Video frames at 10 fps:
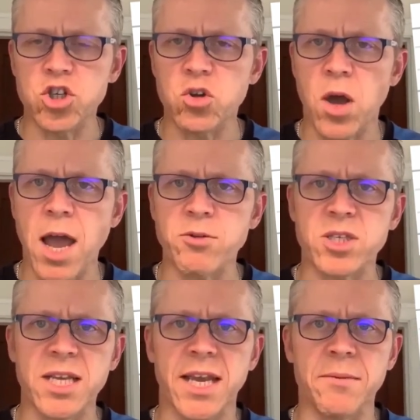So I was
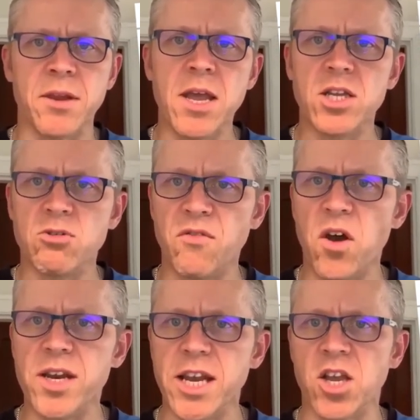thinking to
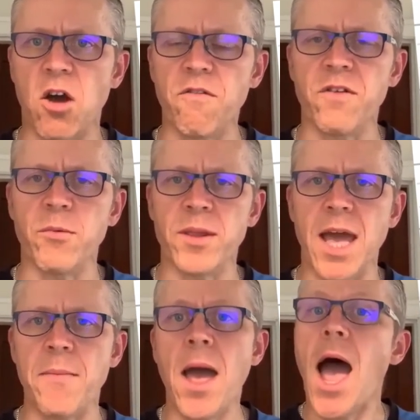avoid any conflict with
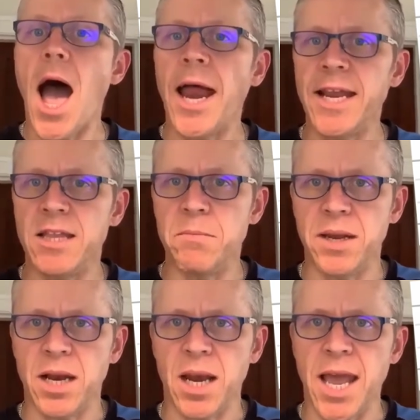them, I need the
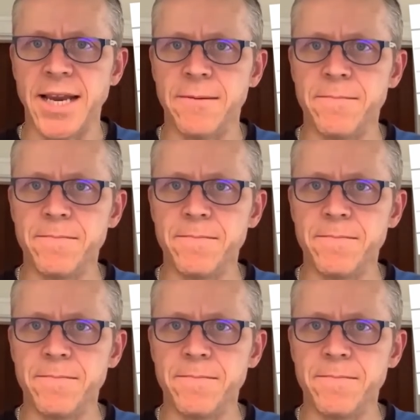middle lane.